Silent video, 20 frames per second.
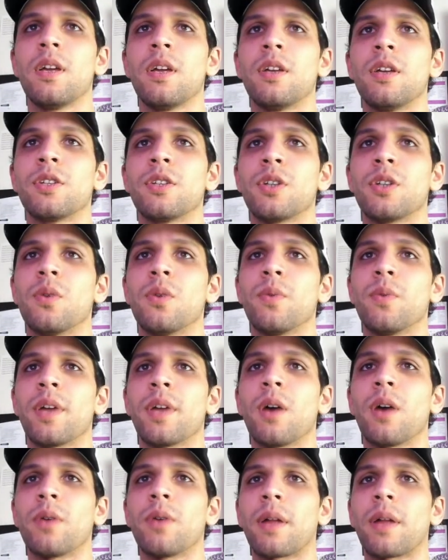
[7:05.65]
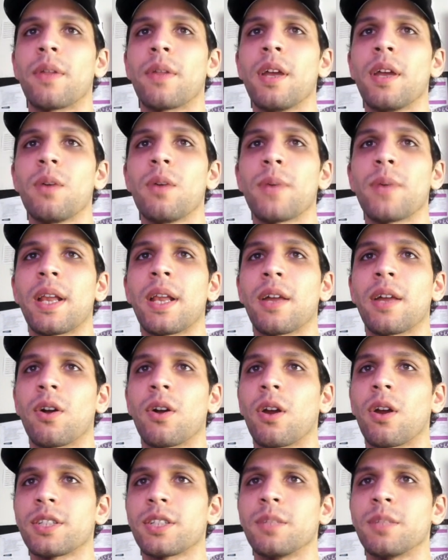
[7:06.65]
So we go down here, we click on
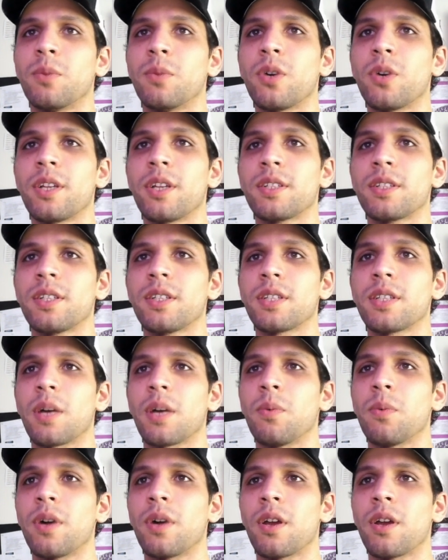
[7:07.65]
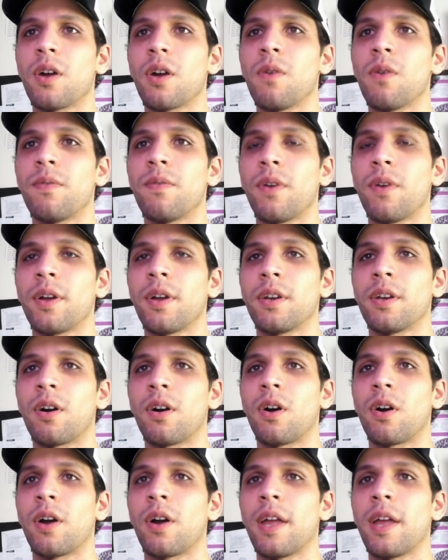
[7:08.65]
custom audiences, and we're going to go find
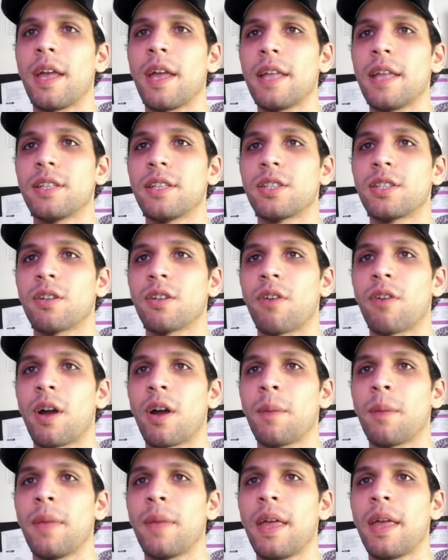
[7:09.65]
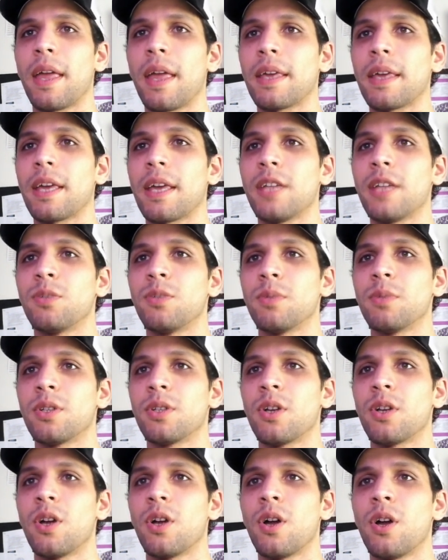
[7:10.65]
our Instagram engagement
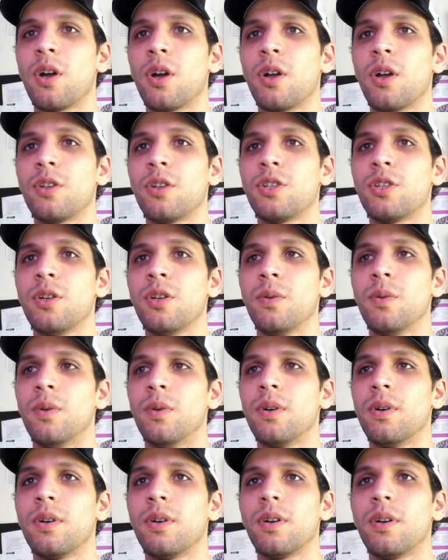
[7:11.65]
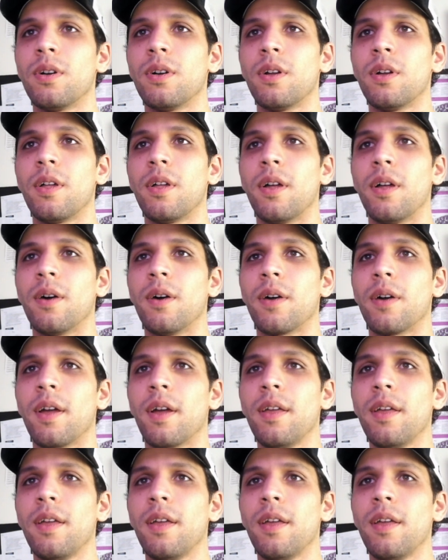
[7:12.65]
2. Okay.